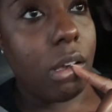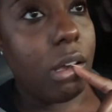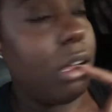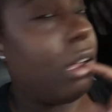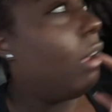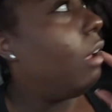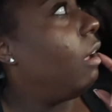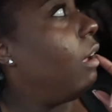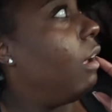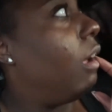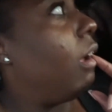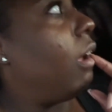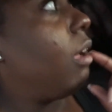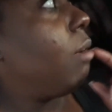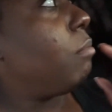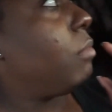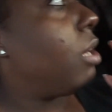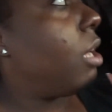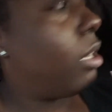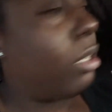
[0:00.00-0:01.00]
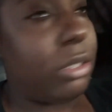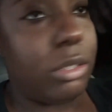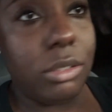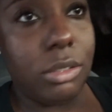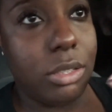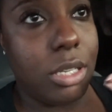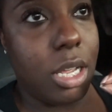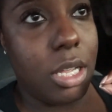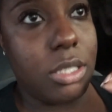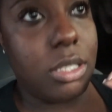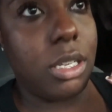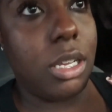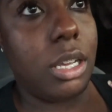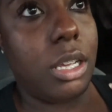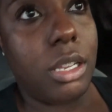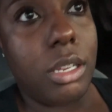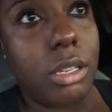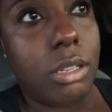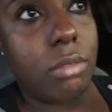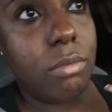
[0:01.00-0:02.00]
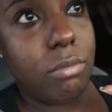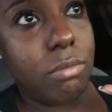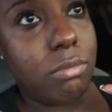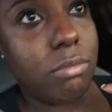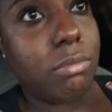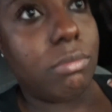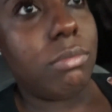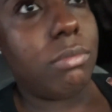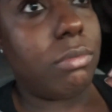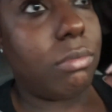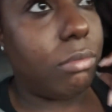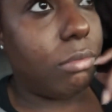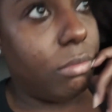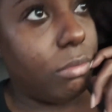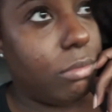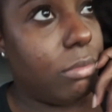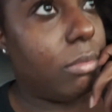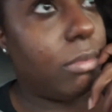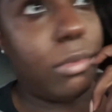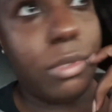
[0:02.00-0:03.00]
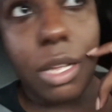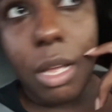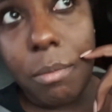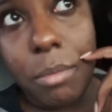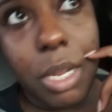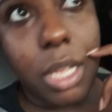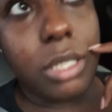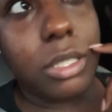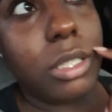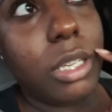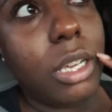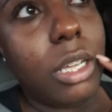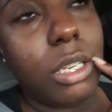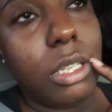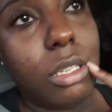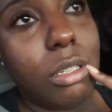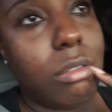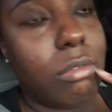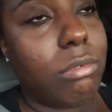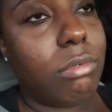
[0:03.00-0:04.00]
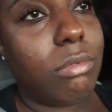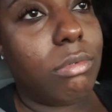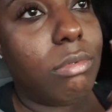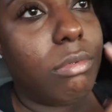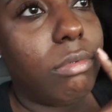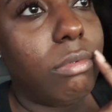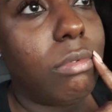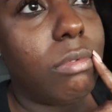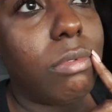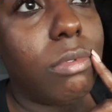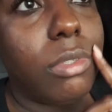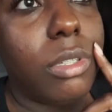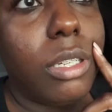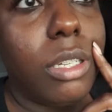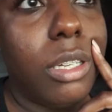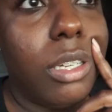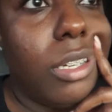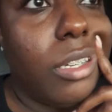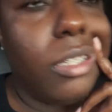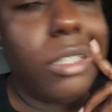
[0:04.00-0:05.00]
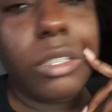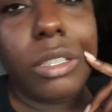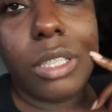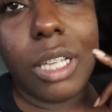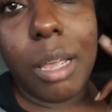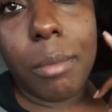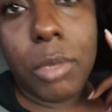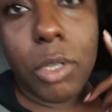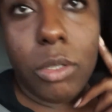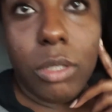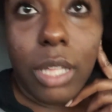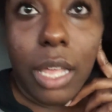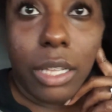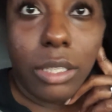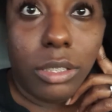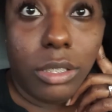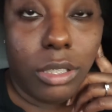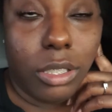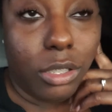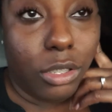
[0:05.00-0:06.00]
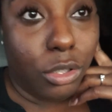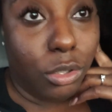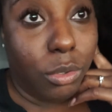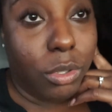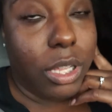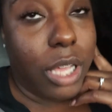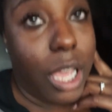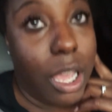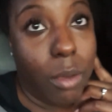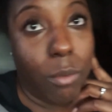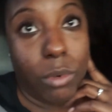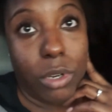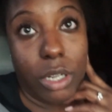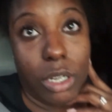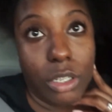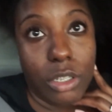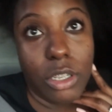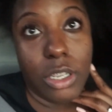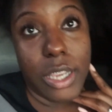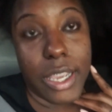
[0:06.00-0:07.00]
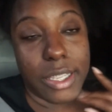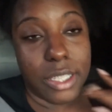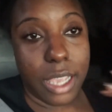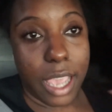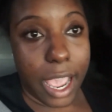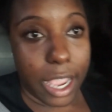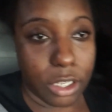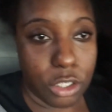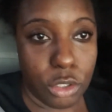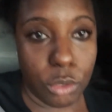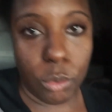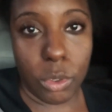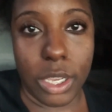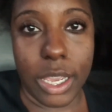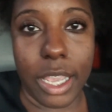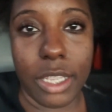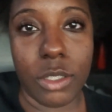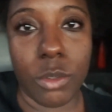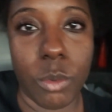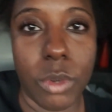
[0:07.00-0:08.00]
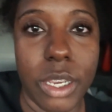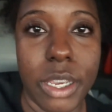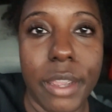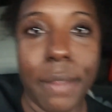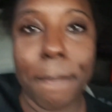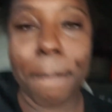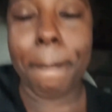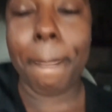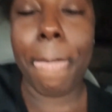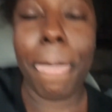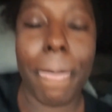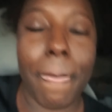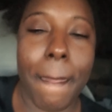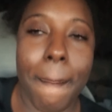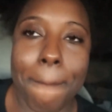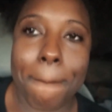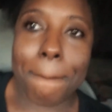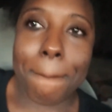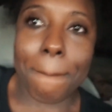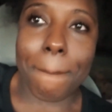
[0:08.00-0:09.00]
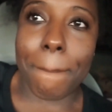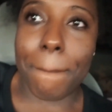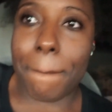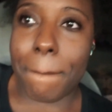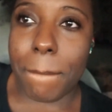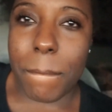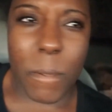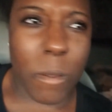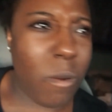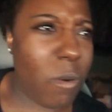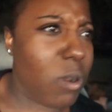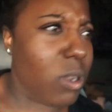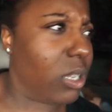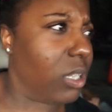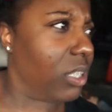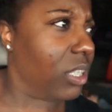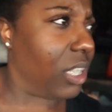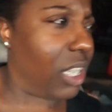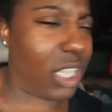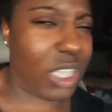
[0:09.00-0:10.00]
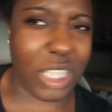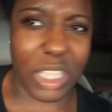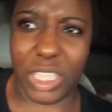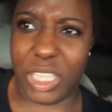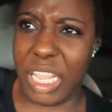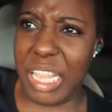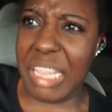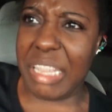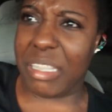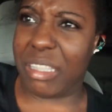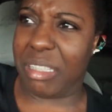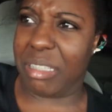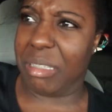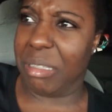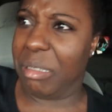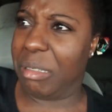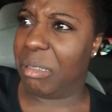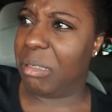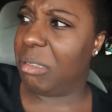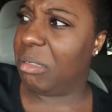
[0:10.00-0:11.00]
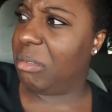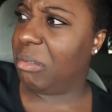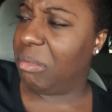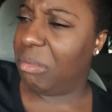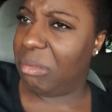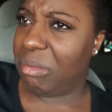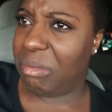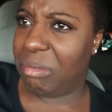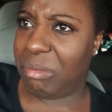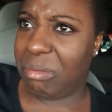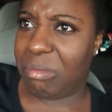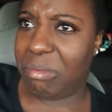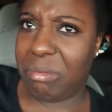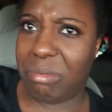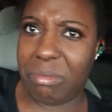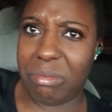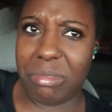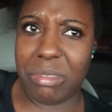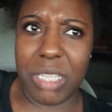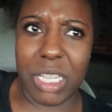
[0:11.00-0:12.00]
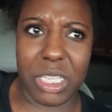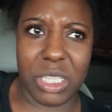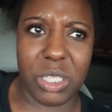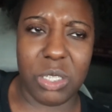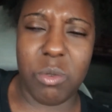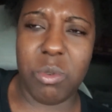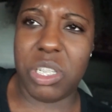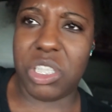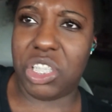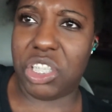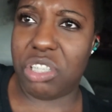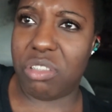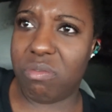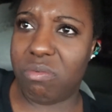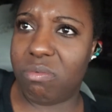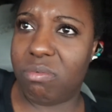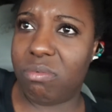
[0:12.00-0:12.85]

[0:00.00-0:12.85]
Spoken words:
I'm not saying it. I'm not saying it. Samuel likes to do that where he asks you, guess what? Oh, it stinks. Like sewage.